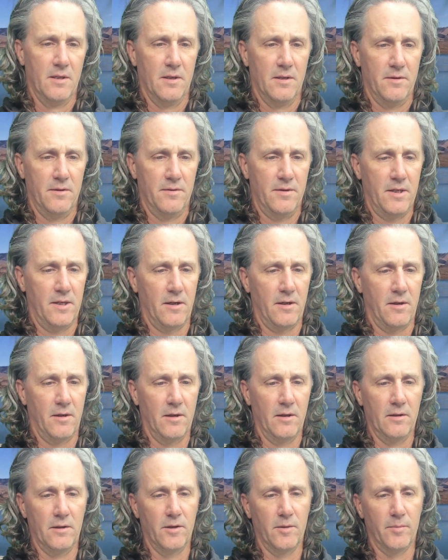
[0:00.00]
They are a
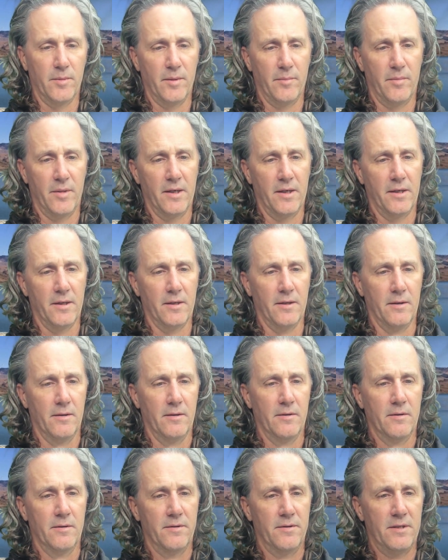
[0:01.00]
little bit bigger.
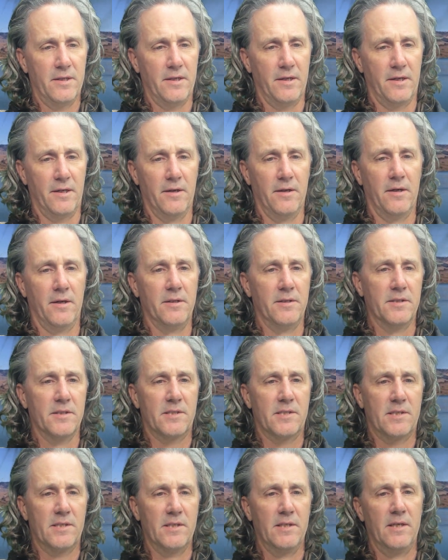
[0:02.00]
There you go. You can just
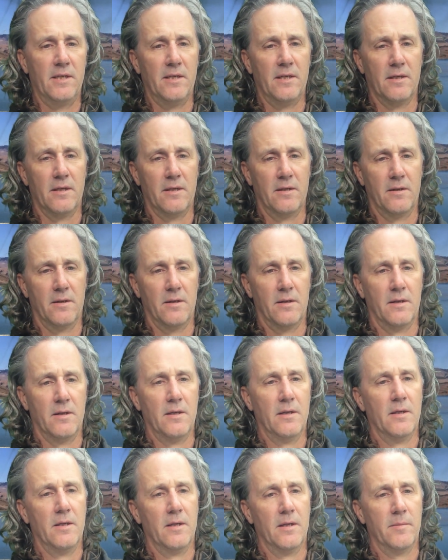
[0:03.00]
see.
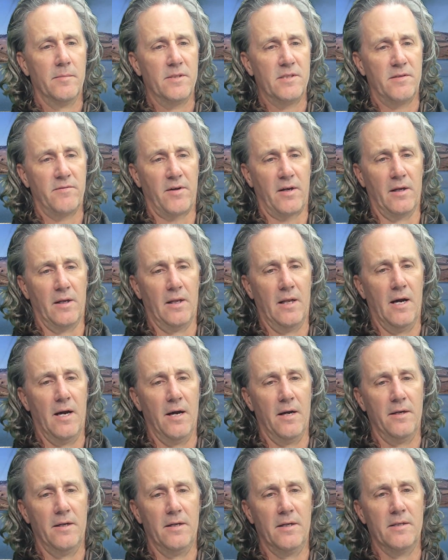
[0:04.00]
Let's see if I can
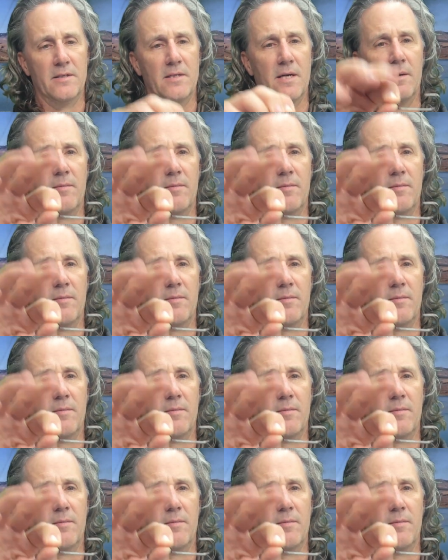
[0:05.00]
line these up